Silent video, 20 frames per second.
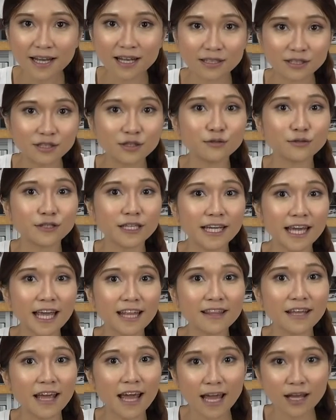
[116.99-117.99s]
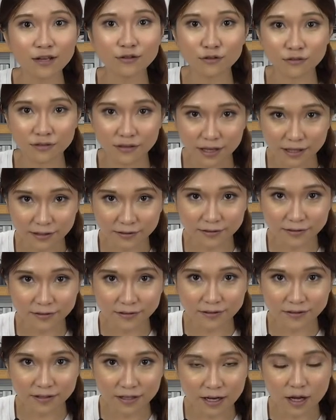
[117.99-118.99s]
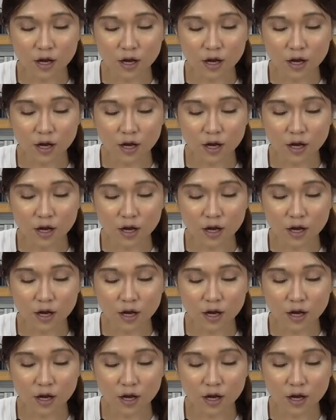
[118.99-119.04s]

until they get the hang of things.